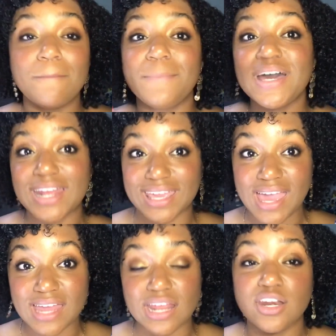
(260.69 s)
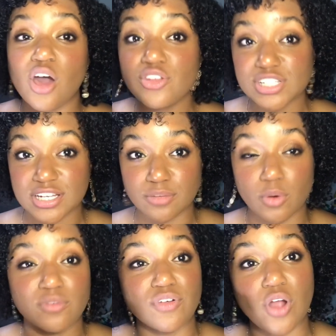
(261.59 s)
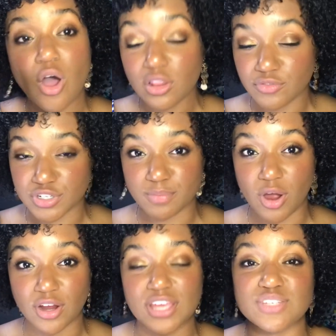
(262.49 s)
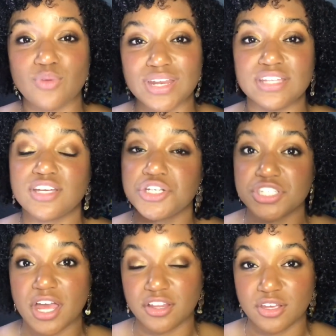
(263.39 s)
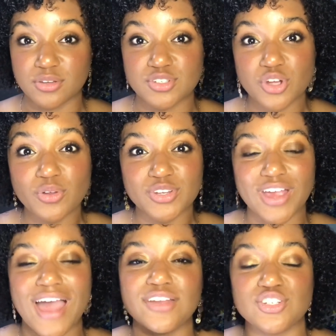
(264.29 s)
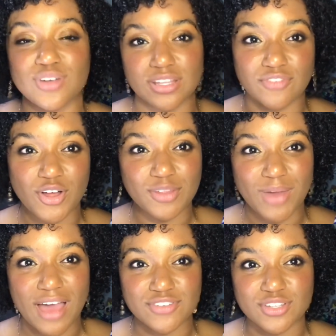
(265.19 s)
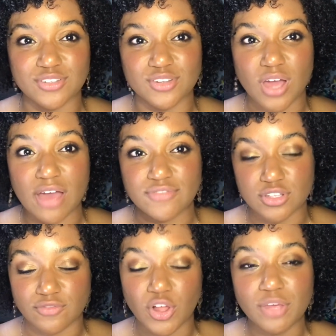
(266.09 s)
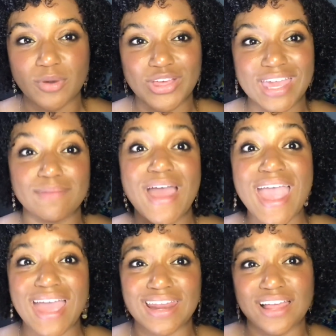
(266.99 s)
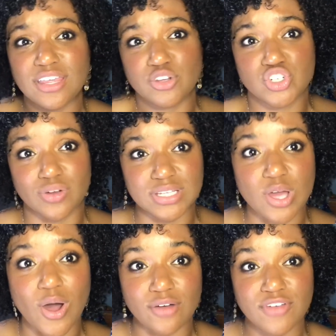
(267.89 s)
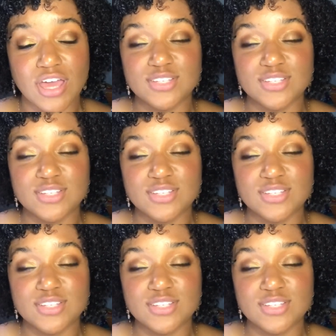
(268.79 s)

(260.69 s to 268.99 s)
But again, another tender moment for Oliver's part is when he touches Elio's shoulder during the after the volleyball game, and Elio shrugs off.